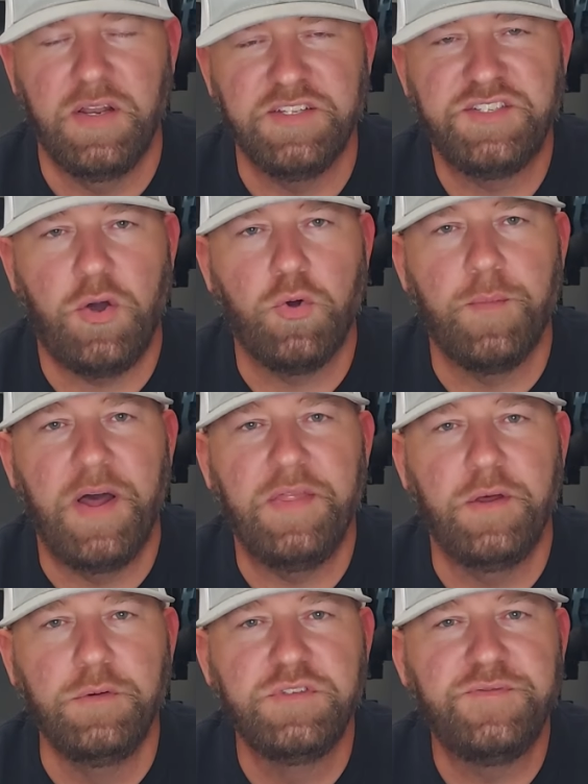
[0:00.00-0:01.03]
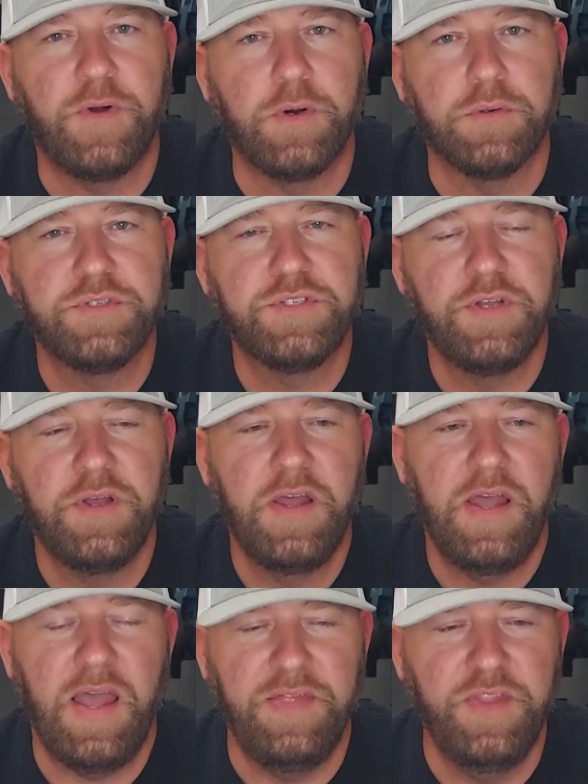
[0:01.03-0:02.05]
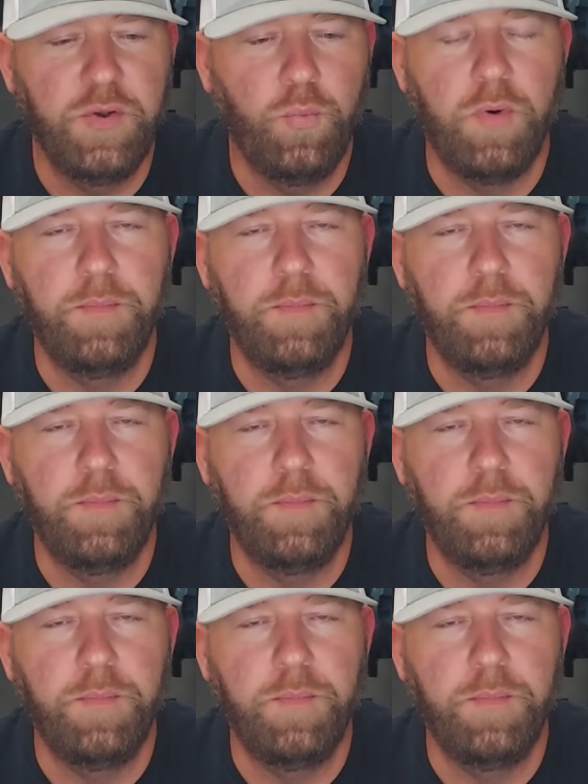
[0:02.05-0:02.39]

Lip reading: Let's talk about those first, and then